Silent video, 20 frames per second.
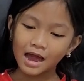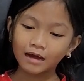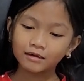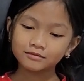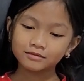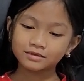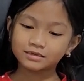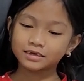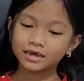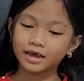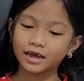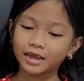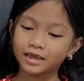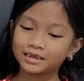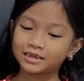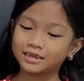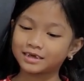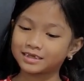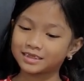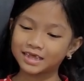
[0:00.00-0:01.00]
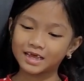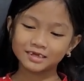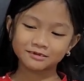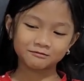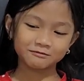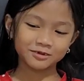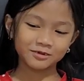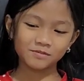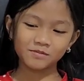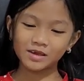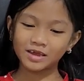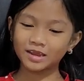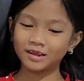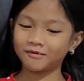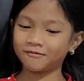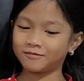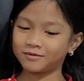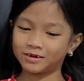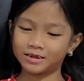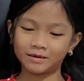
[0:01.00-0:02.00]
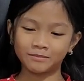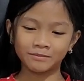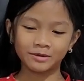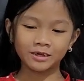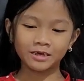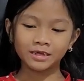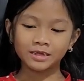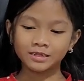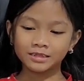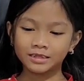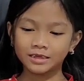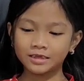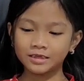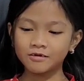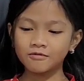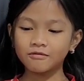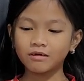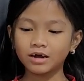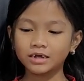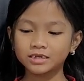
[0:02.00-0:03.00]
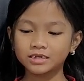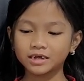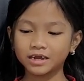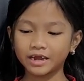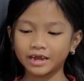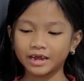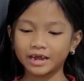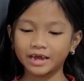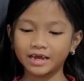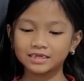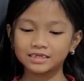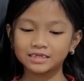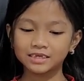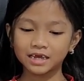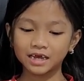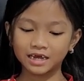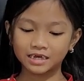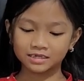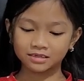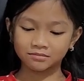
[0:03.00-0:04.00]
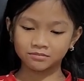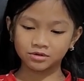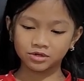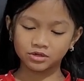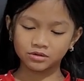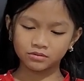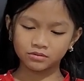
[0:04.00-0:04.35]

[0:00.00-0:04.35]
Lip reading: Outside, the class was waiting for them. Did you wash your hands? Asked Miss